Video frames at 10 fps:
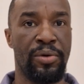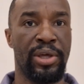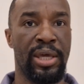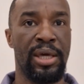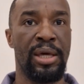
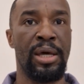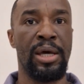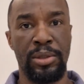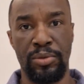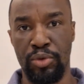okay,
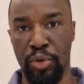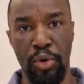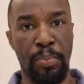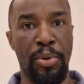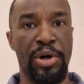
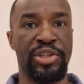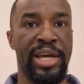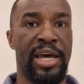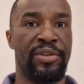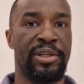throw a punch
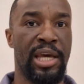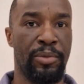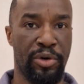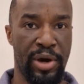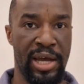at the
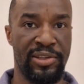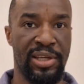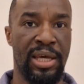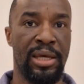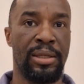Democrats
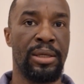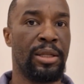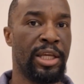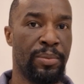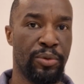and
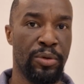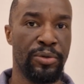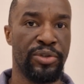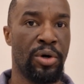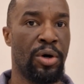
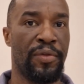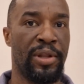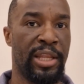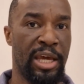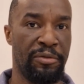liberals or the
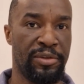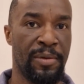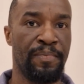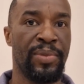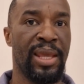left,
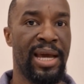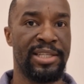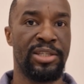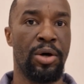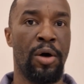
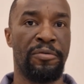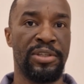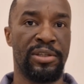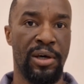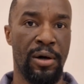as he
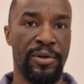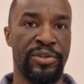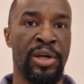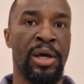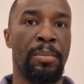often
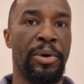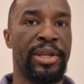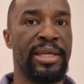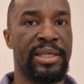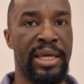does, but
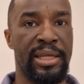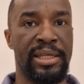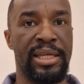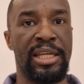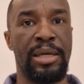he did
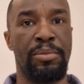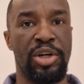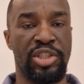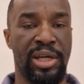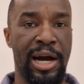it in a
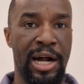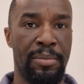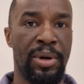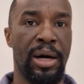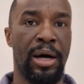much
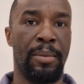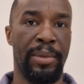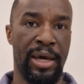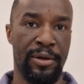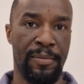calm
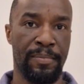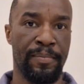manner.